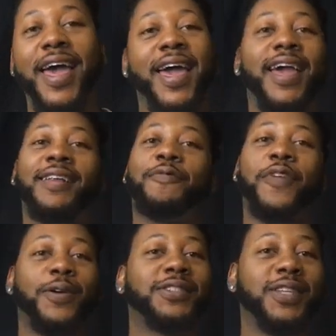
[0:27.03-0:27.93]
And
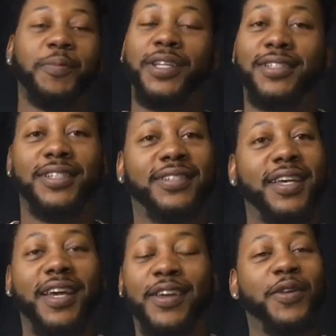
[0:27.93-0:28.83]
first, let me just
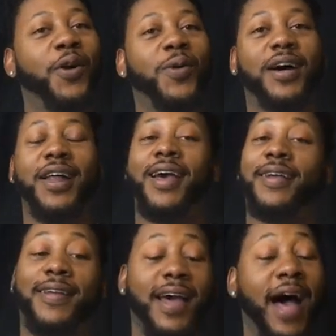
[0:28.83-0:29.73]
say, you know what?
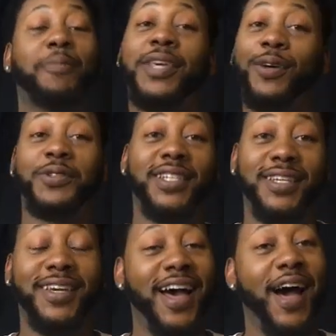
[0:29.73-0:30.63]
I'm
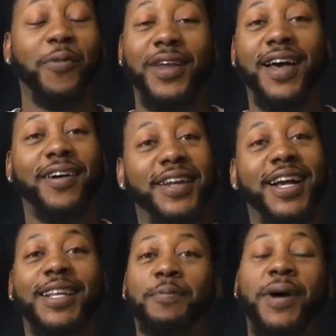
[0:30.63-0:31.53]
guilty. I went out and I
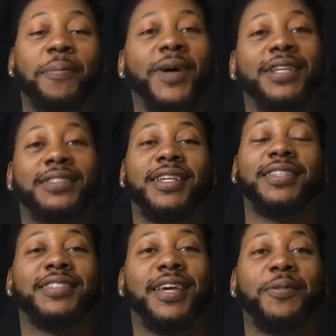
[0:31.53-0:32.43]
got the Popeye's
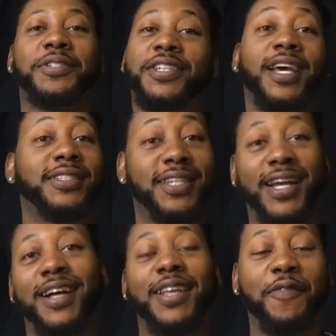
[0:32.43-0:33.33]
chicken sandwich.
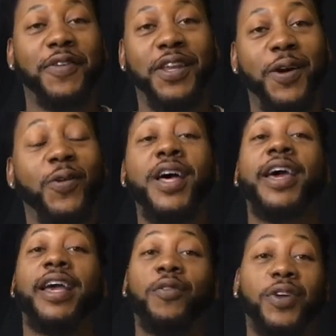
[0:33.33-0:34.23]
Check out that video.
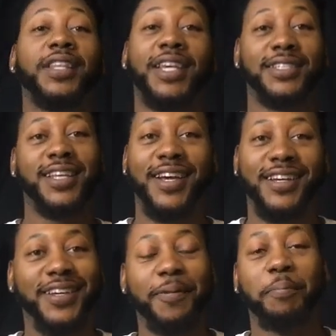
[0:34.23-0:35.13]
It really is that
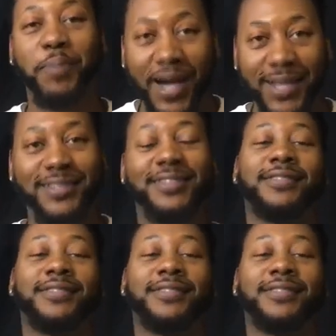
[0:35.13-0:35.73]
good. But